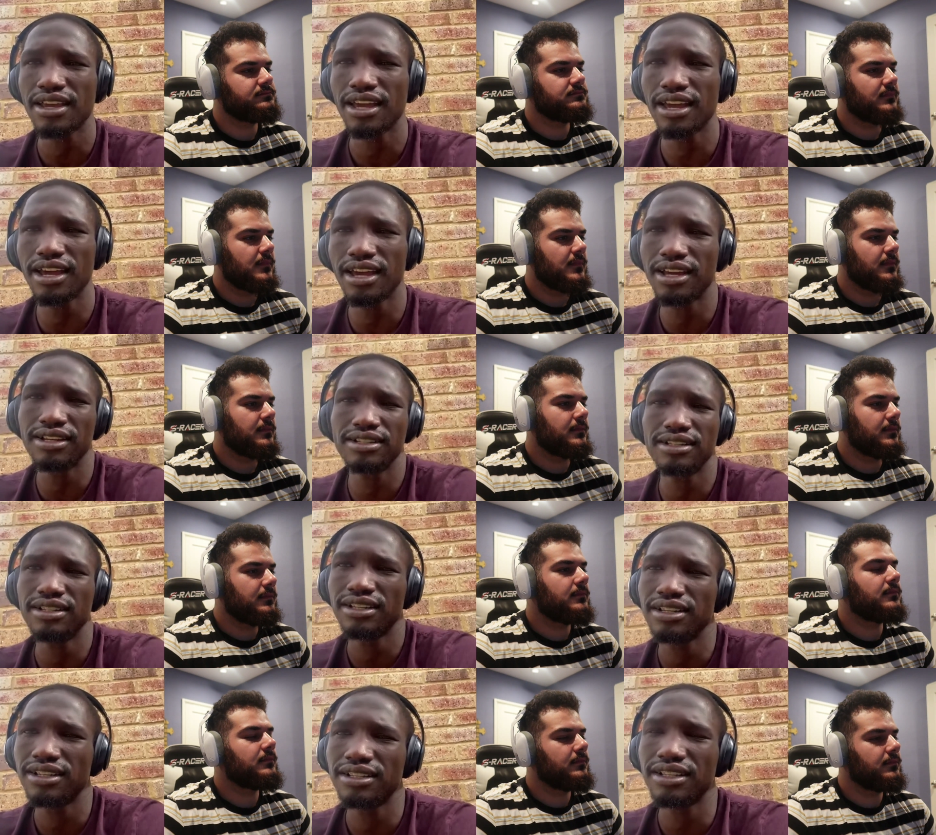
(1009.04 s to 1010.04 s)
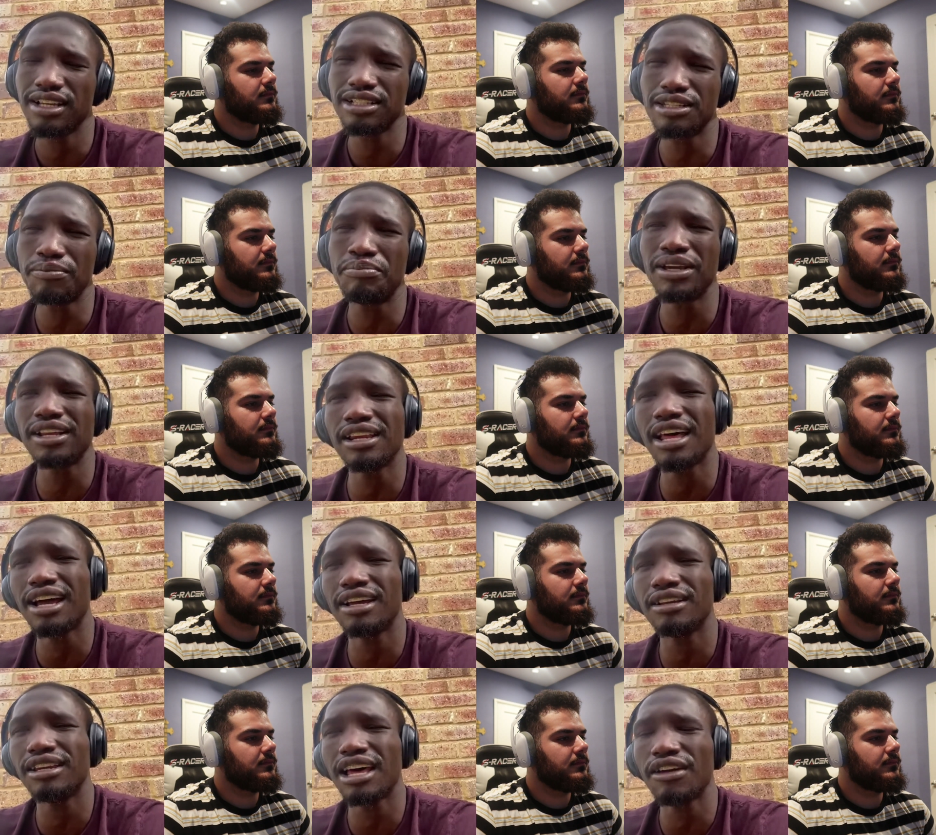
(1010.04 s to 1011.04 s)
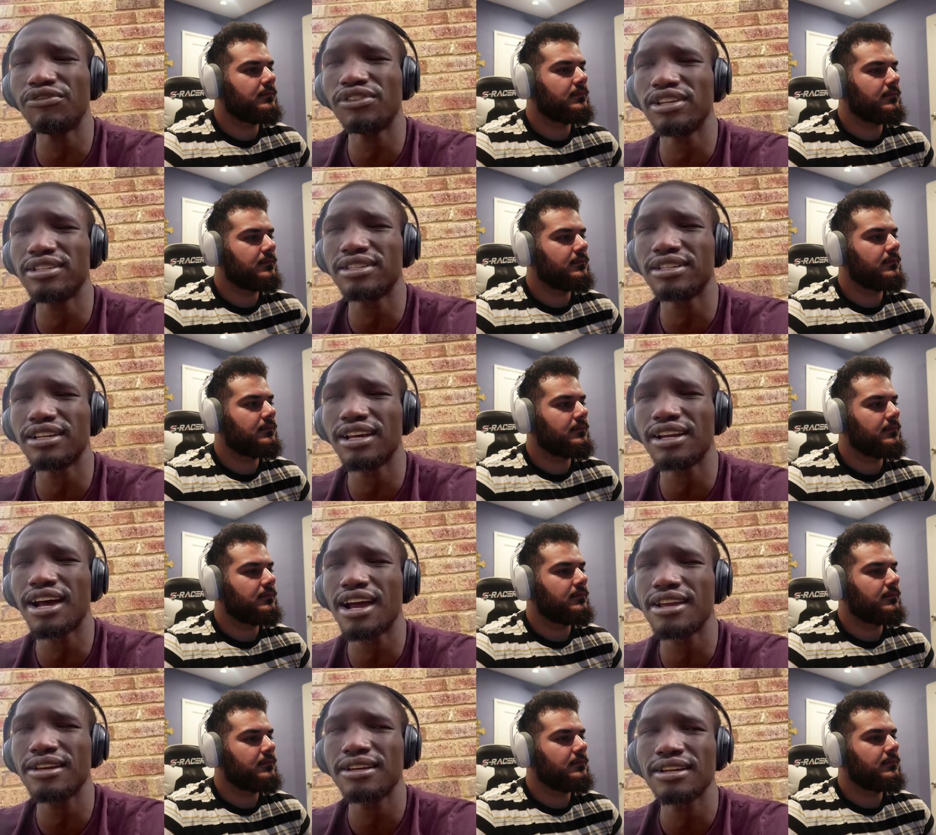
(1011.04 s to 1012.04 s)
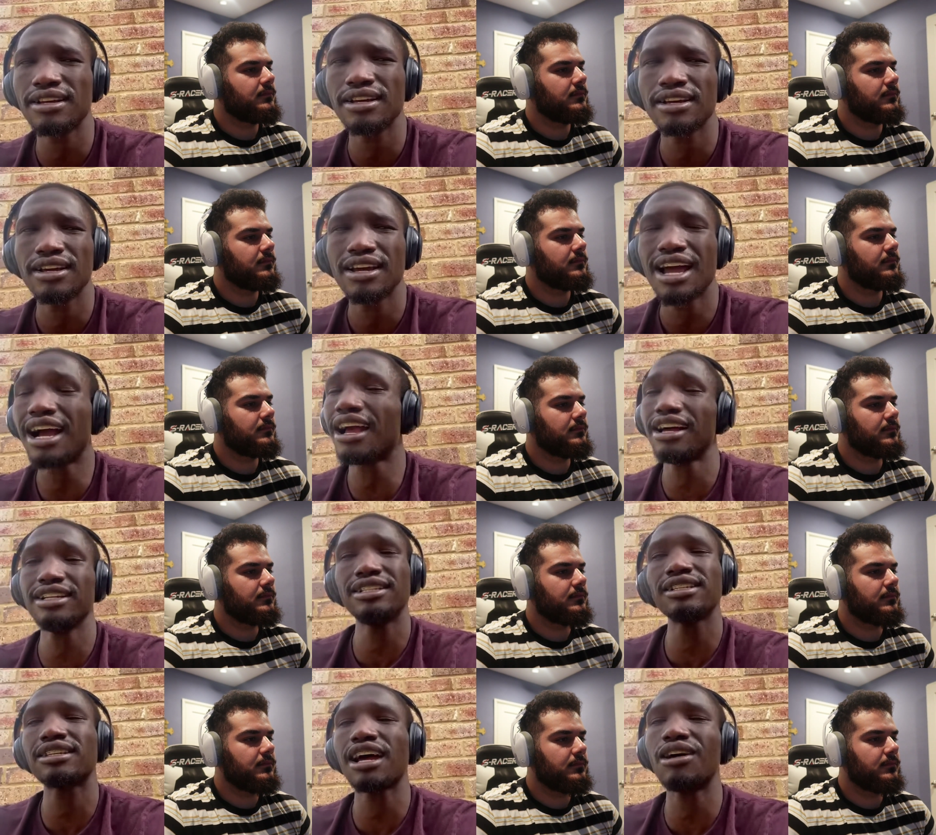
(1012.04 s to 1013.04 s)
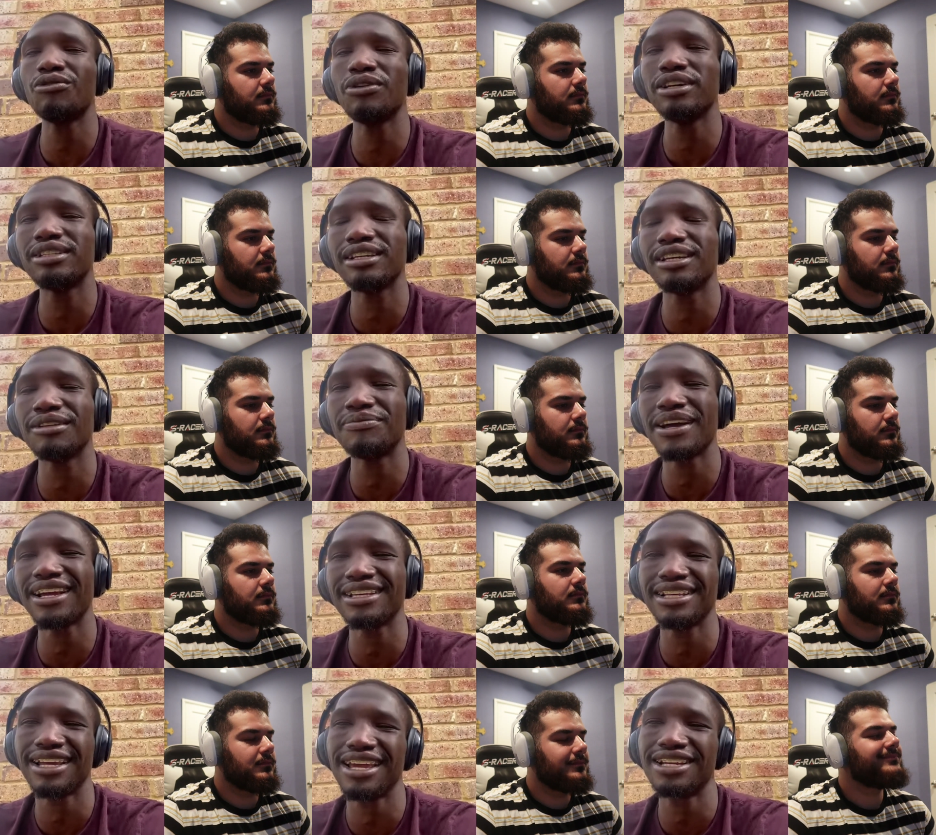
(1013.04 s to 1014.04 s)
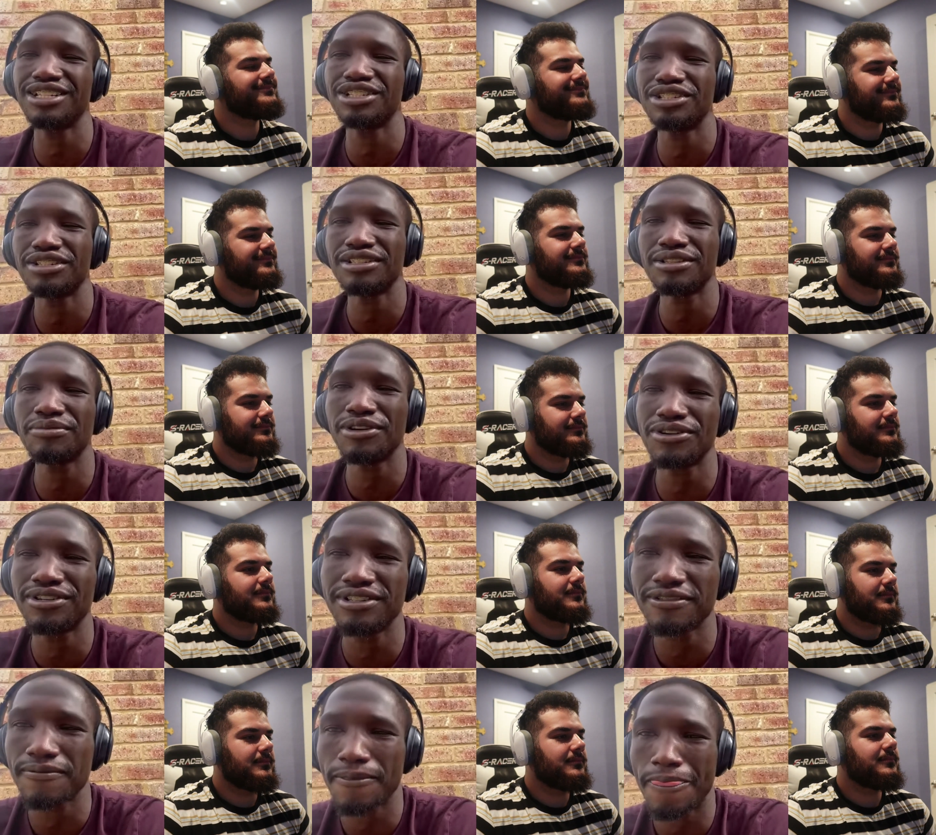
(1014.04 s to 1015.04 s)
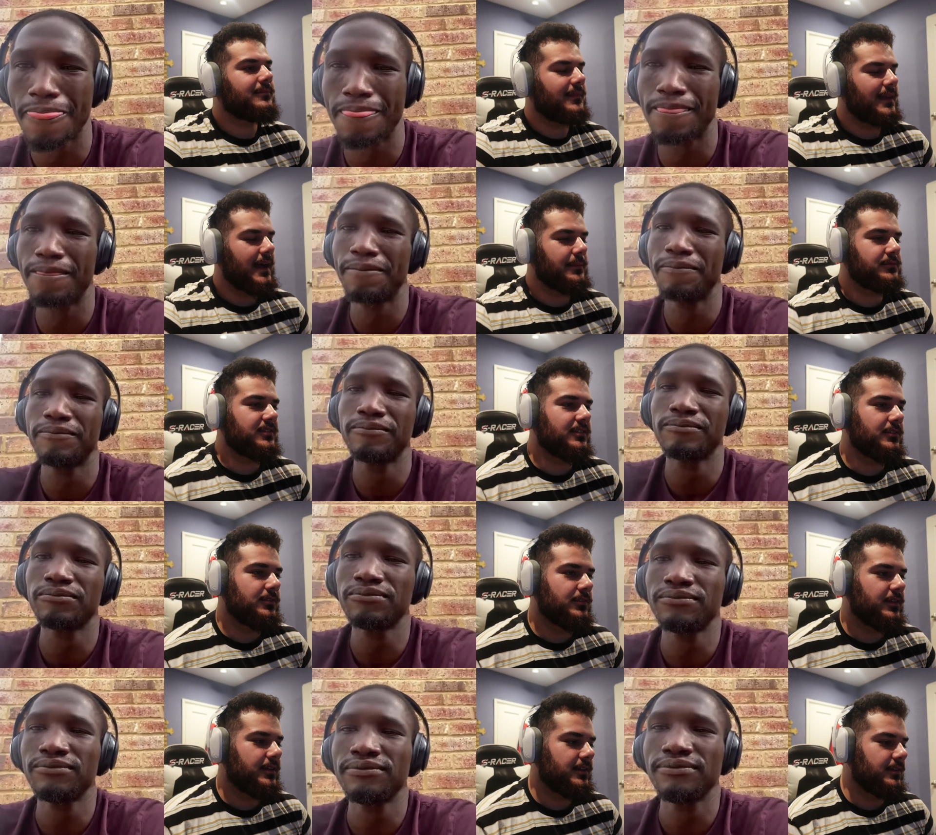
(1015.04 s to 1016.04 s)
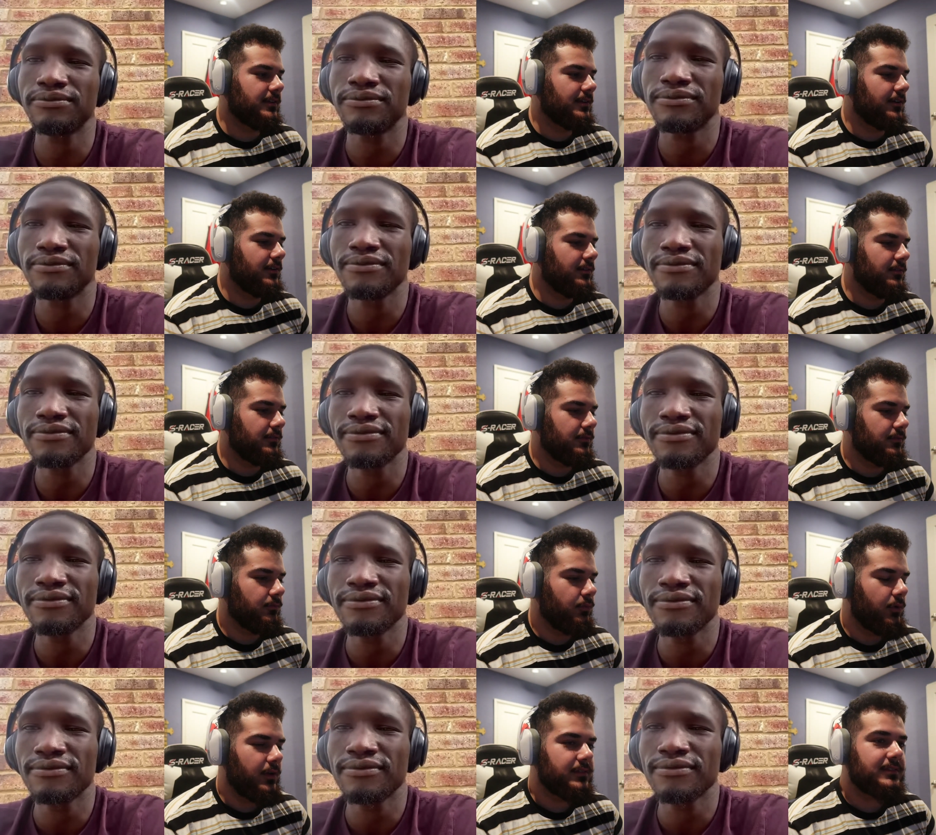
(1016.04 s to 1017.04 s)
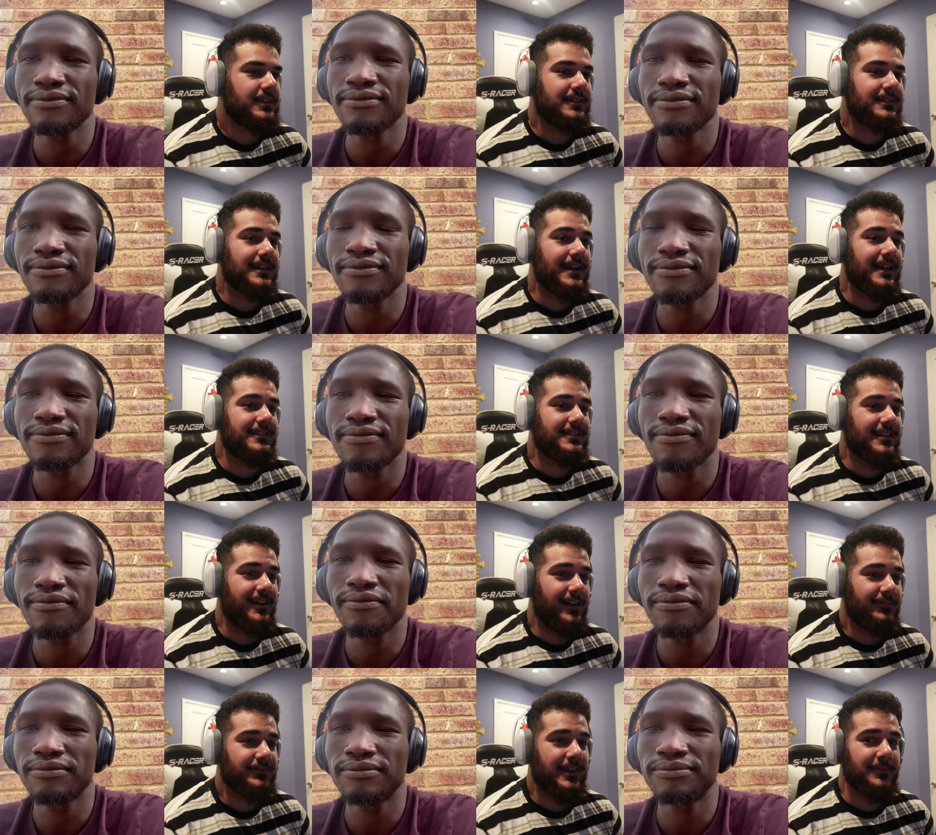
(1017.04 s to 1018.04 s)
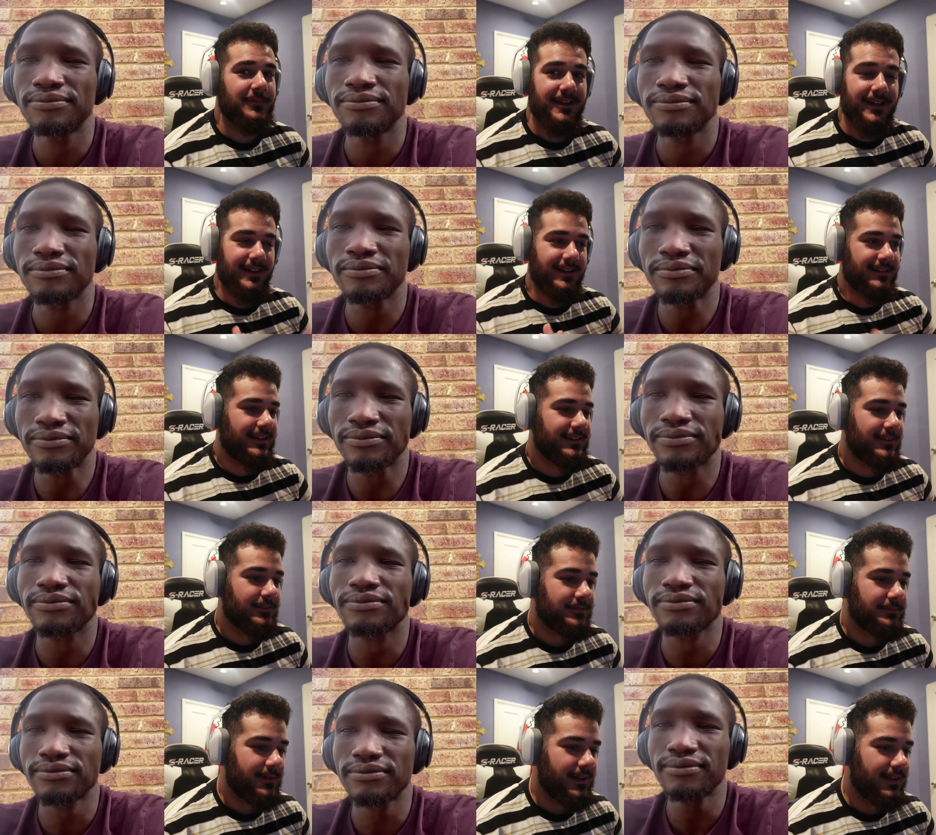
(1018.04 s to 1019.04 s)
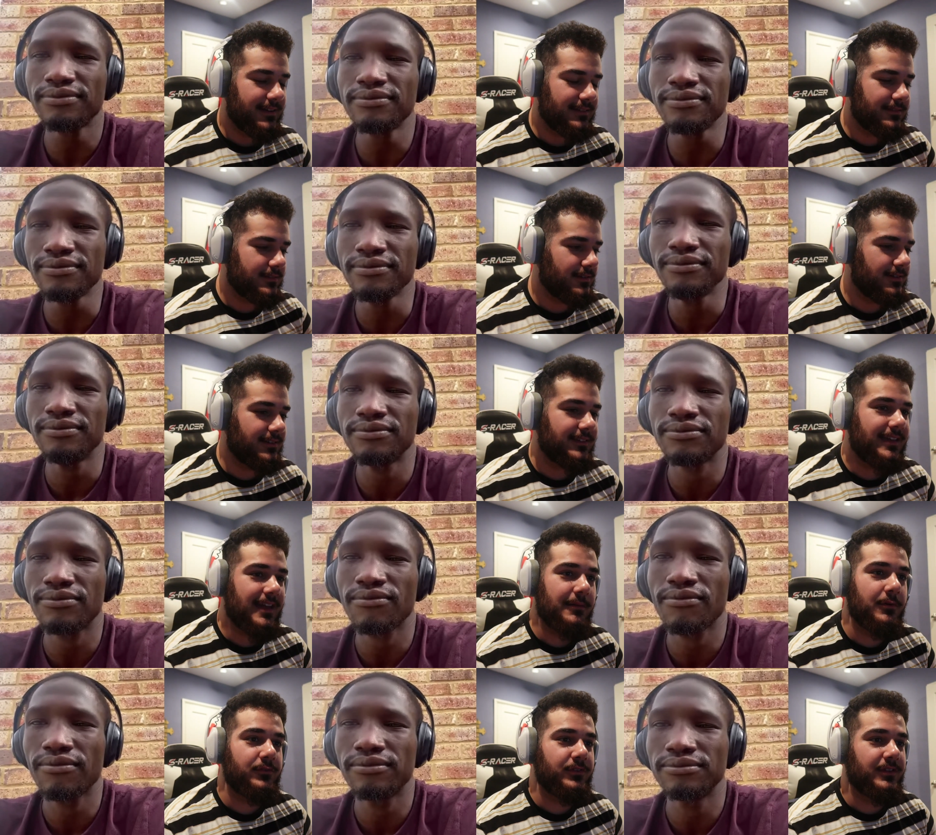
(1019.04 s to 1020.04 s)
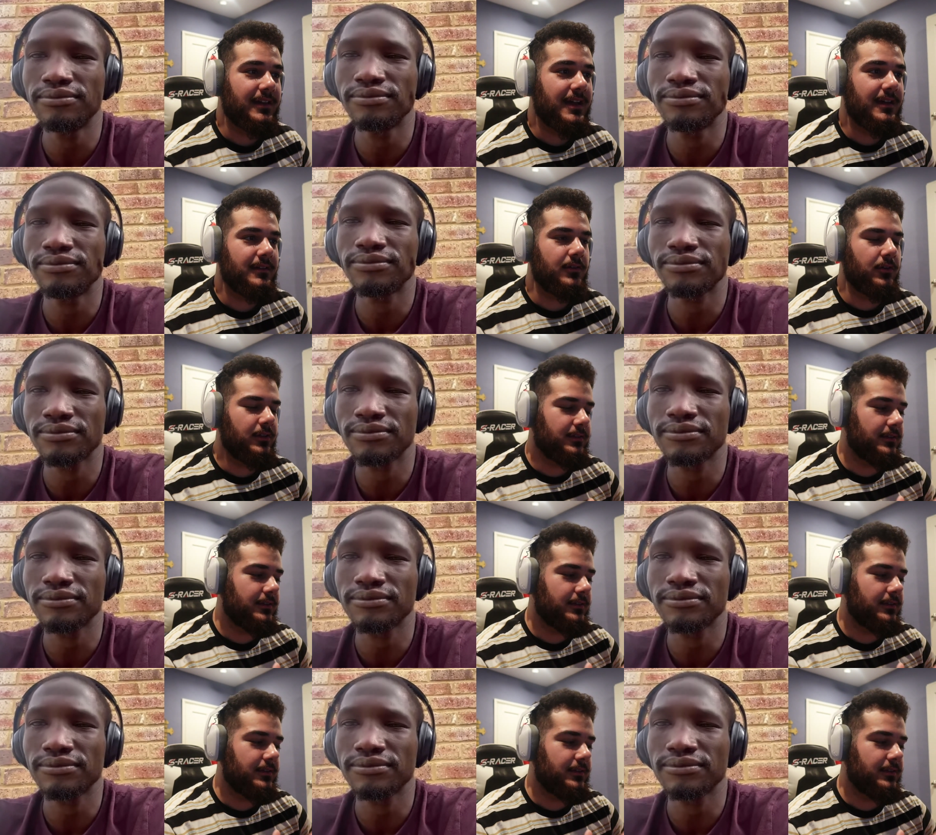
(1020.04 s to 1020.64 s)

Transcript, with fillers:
Speaker 1: And it's a big life, lesson, and I I, I just can't wait to get back in the cage. To be honest.
Speaker 2: Absolutely, and you know one thing that I said off camera, and I know the, I didn't turn on the camera for that or the